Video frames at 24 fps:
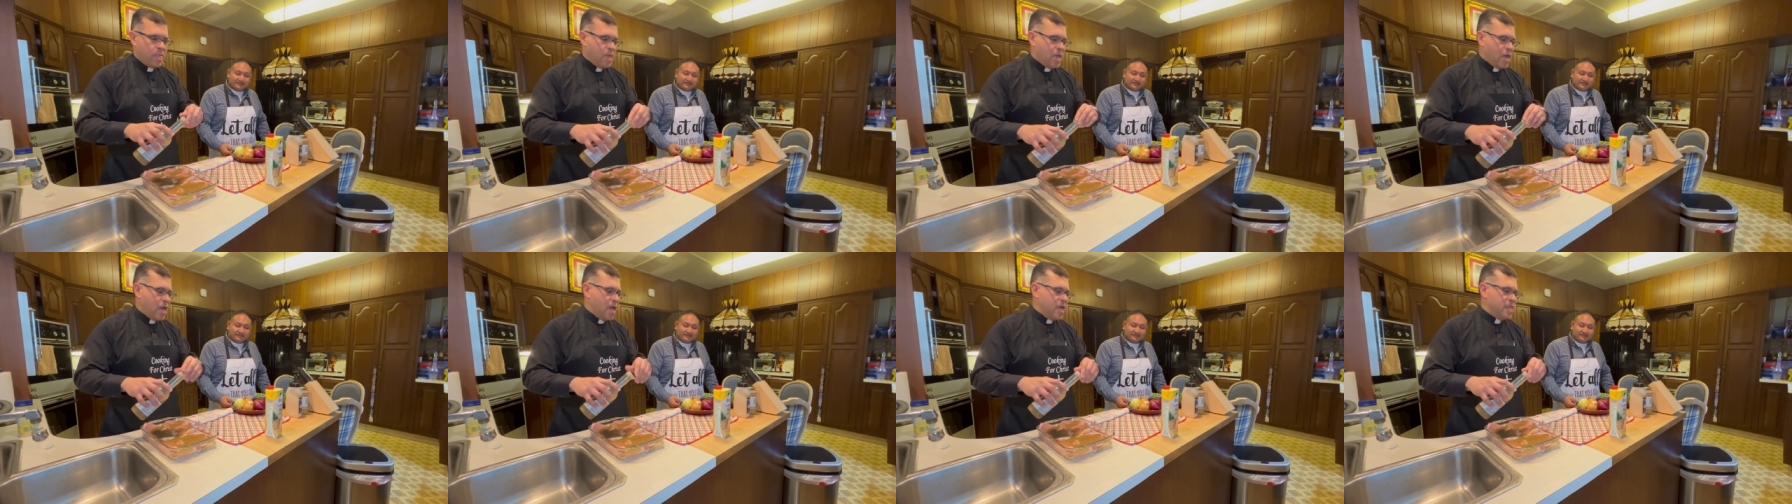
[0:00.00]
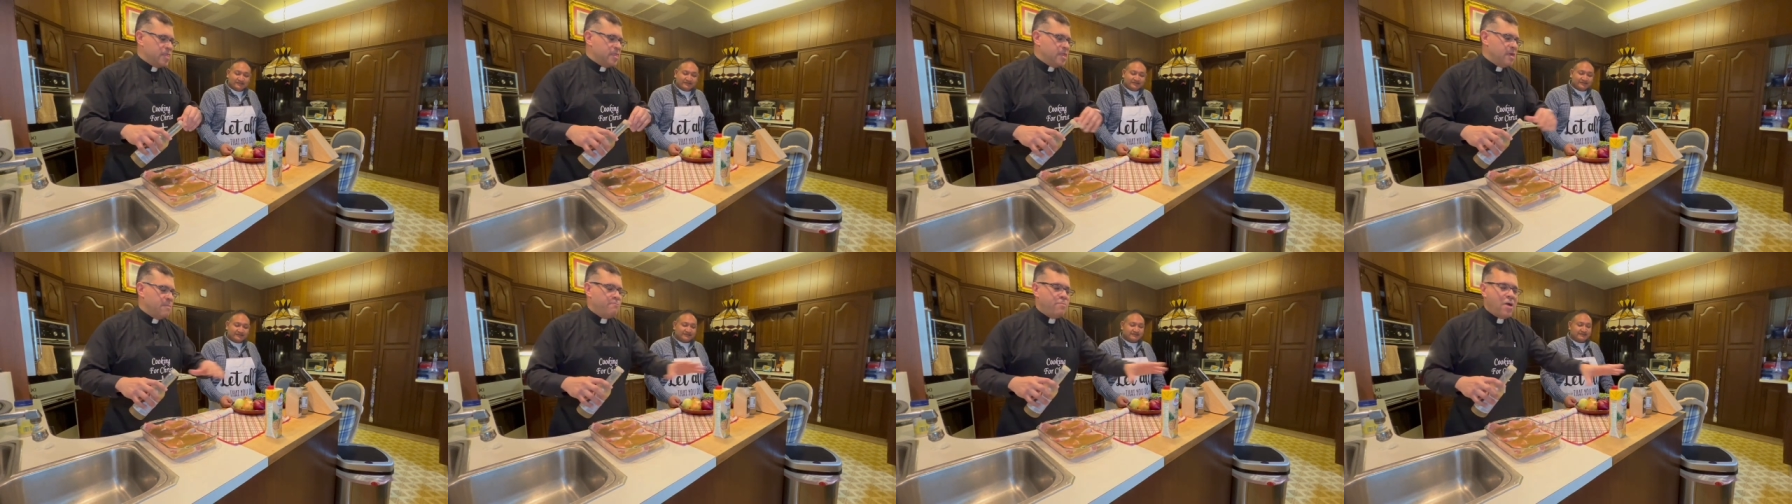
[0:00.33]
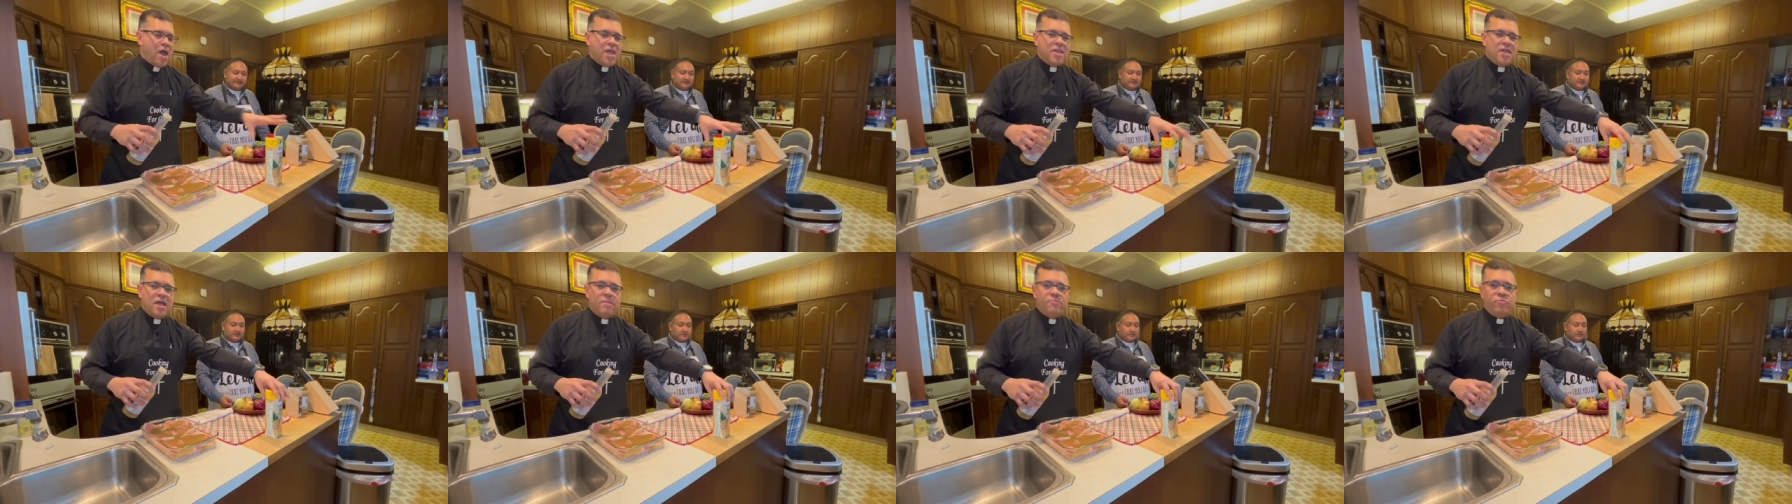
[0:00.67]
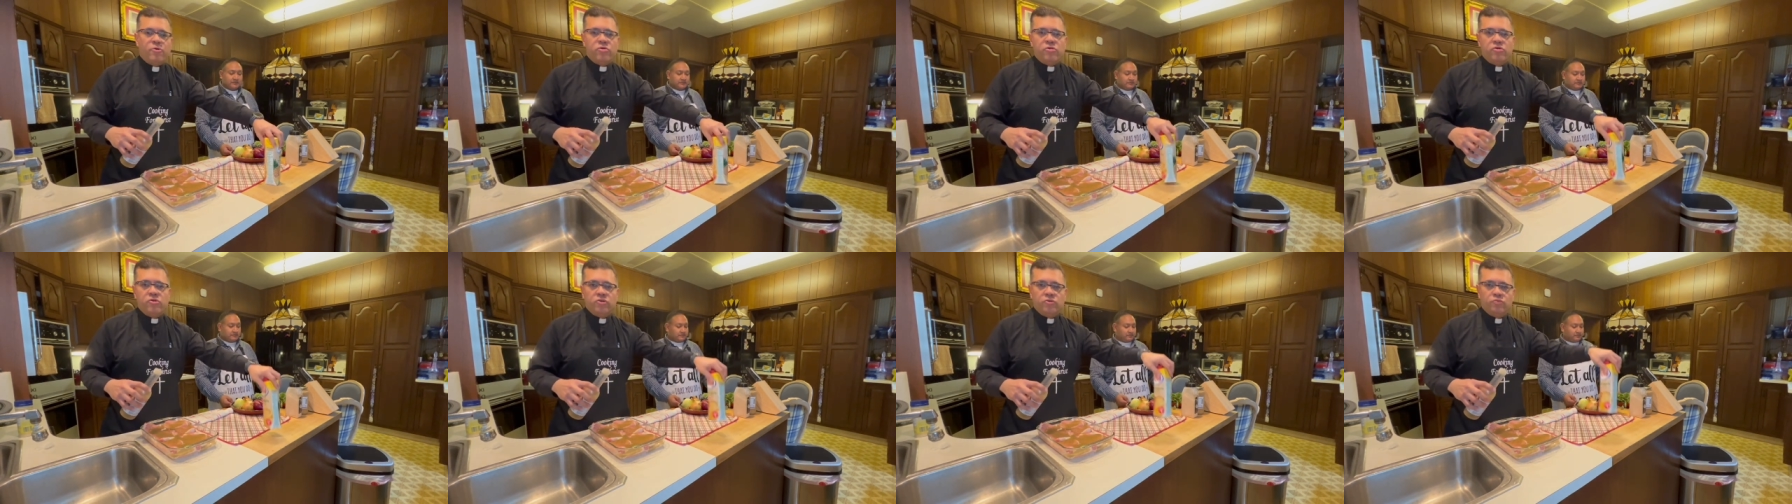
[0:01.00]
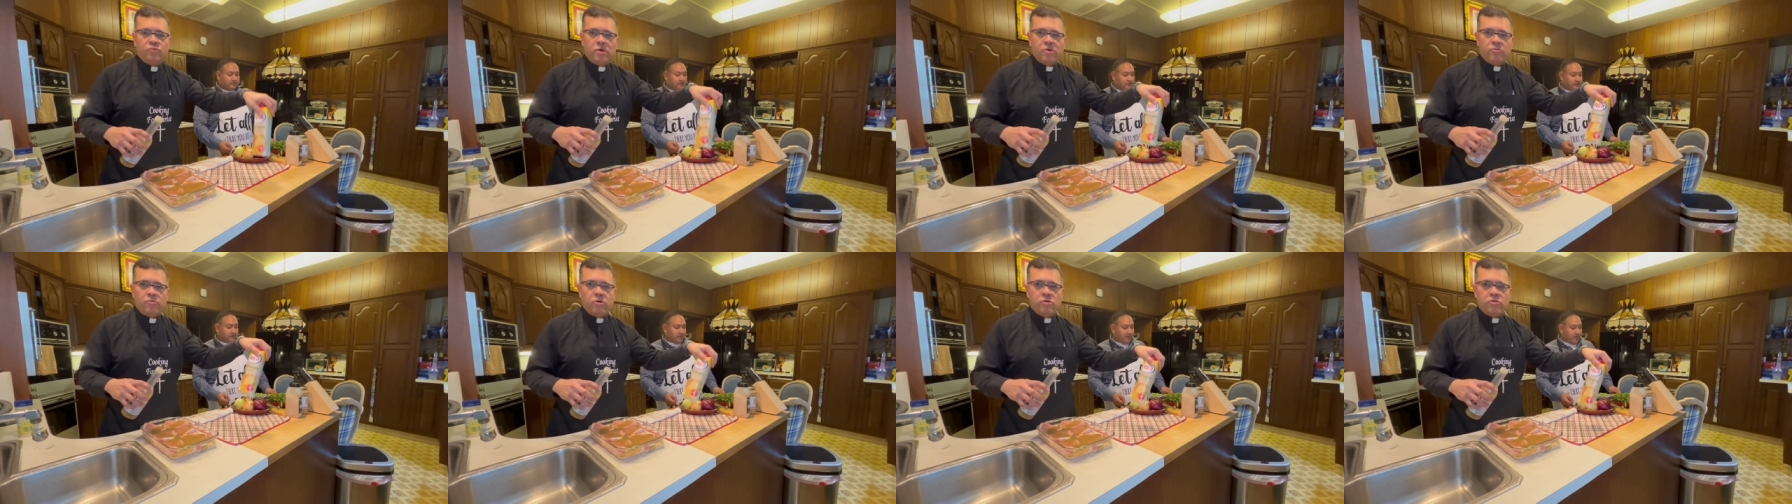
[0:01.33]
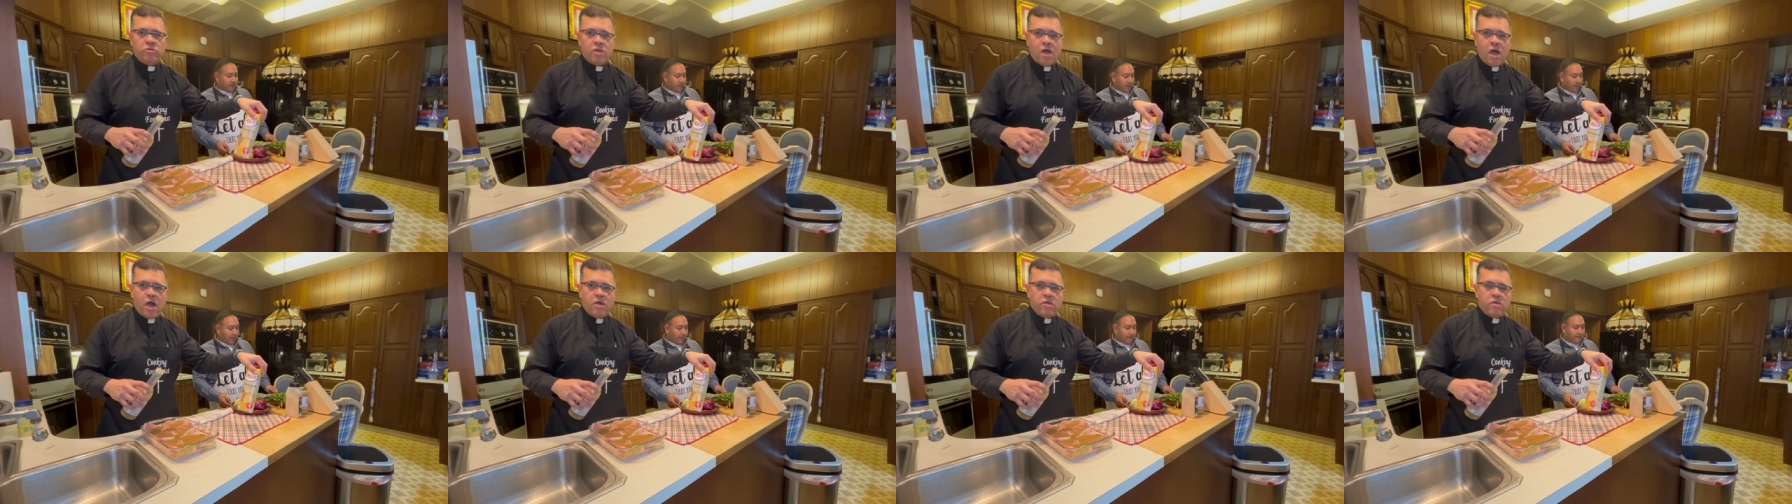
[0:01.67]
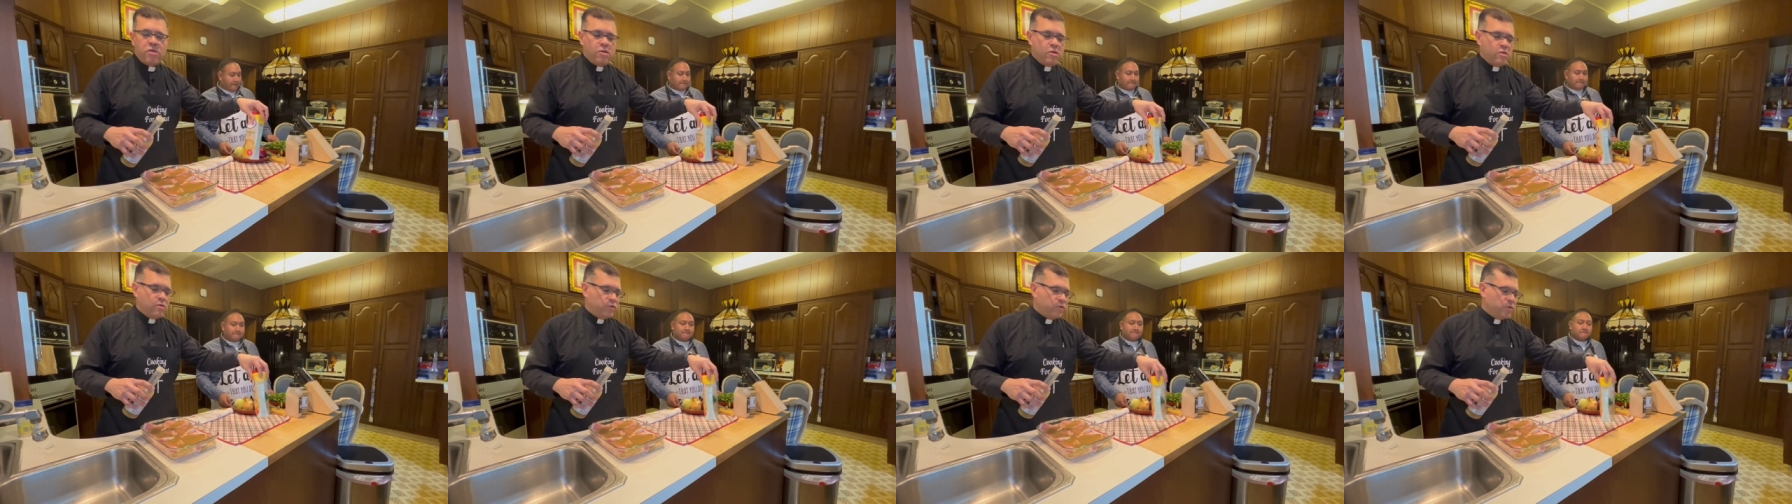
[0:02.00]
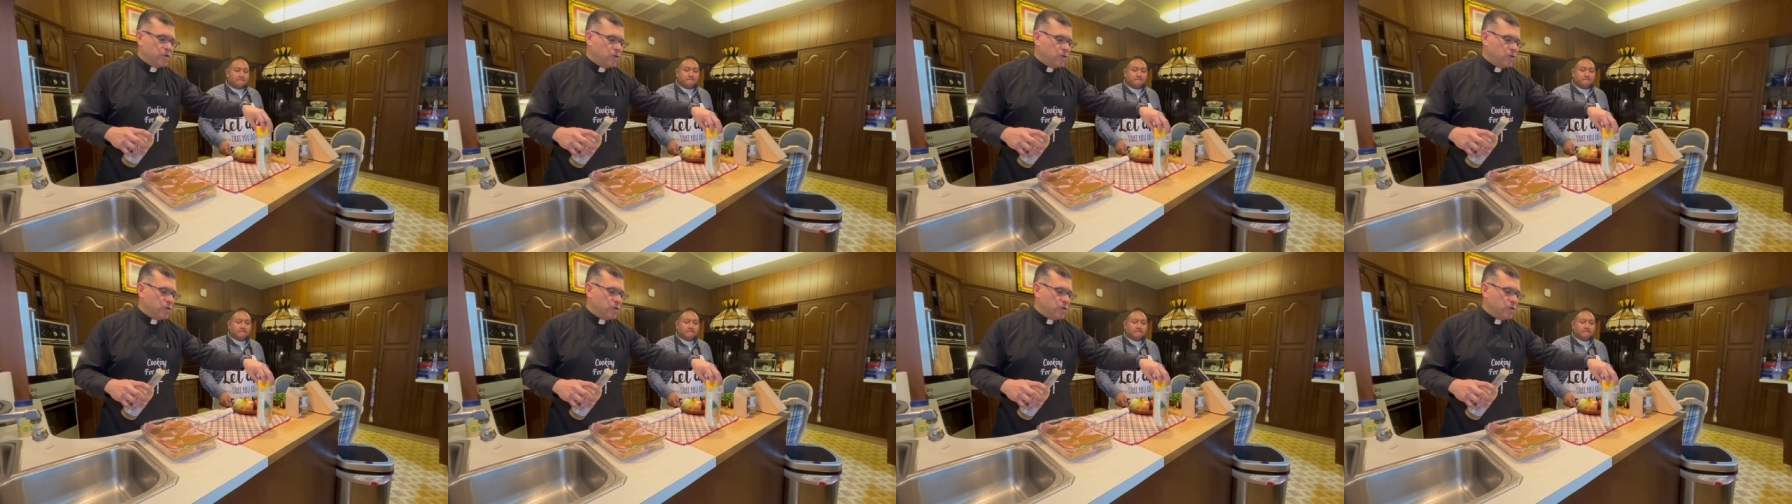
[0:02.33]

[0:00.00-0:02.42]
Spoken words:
And the pineapple juice, we will not use